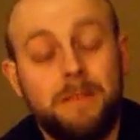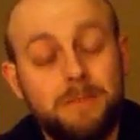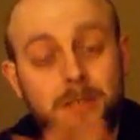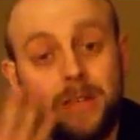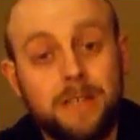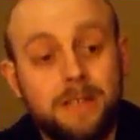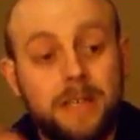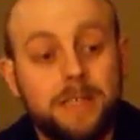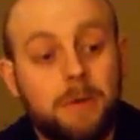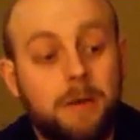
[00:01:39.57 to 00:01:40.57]
so
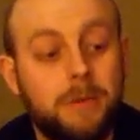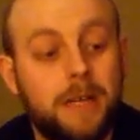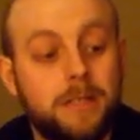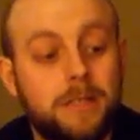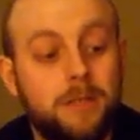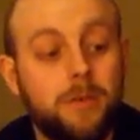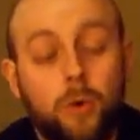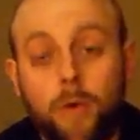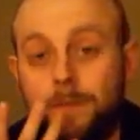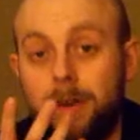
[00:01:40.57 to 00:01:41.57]
that's what I'm planning to do.
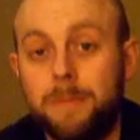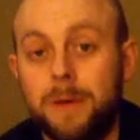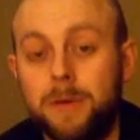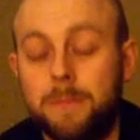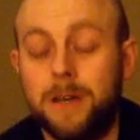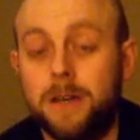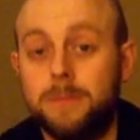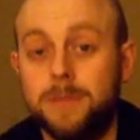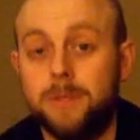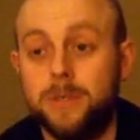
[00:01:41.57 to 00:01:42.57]
Hopefully I'll be able to pick up
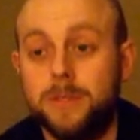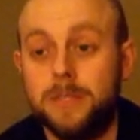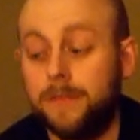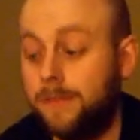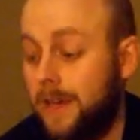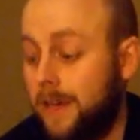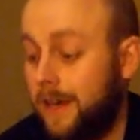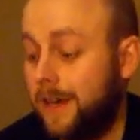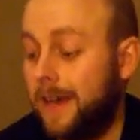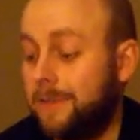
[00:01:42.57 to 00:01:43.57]
some cool stuff.
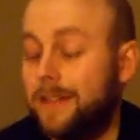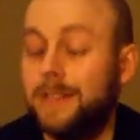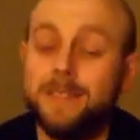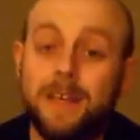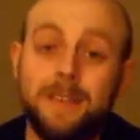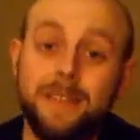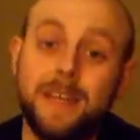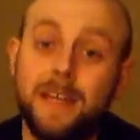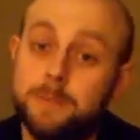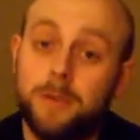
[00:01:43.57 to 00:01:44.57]
I mean, this
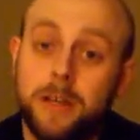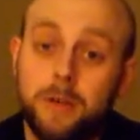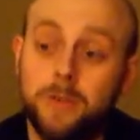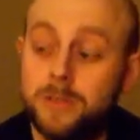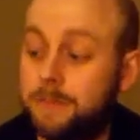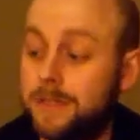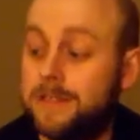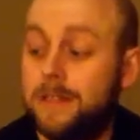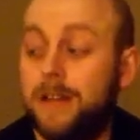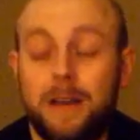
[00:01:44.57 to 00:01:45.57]
guy's pretty old, but
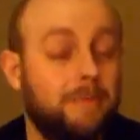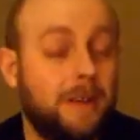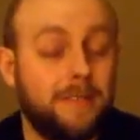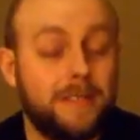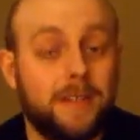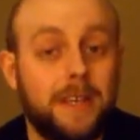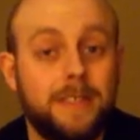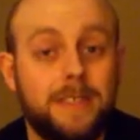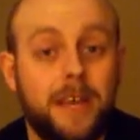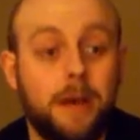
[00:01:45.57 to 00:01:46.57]
still, I was delighted
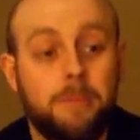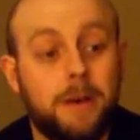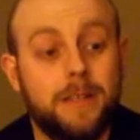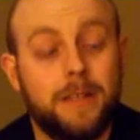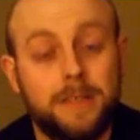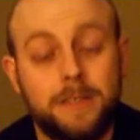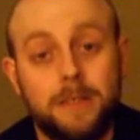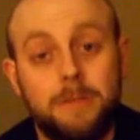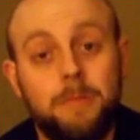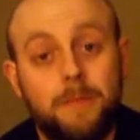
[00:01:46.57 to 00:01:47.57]
to get him. I'd like to
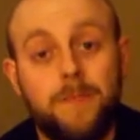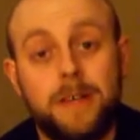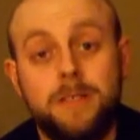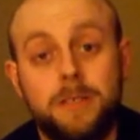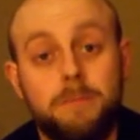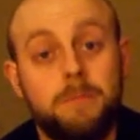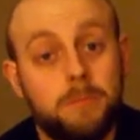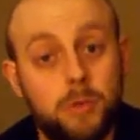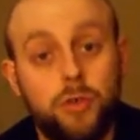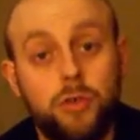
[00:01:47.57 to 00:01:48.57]
find some
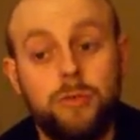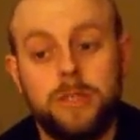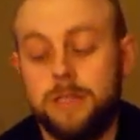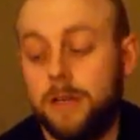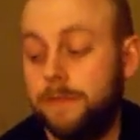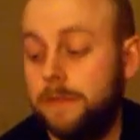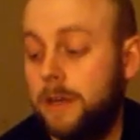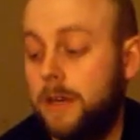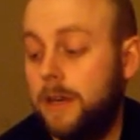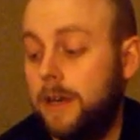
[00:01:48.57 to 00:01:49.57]
newer stuff.
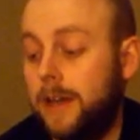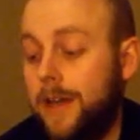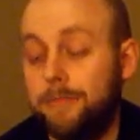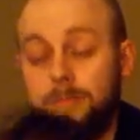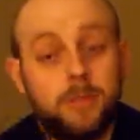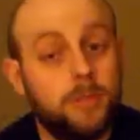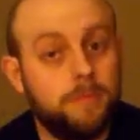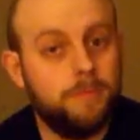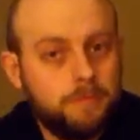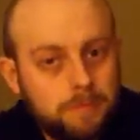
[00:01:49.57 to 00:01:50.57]
So
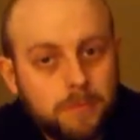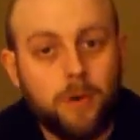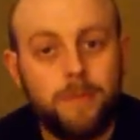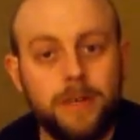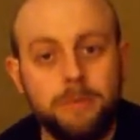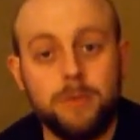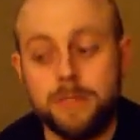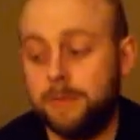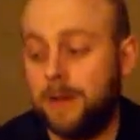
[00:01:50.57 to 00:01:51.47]
hopefully we'll see what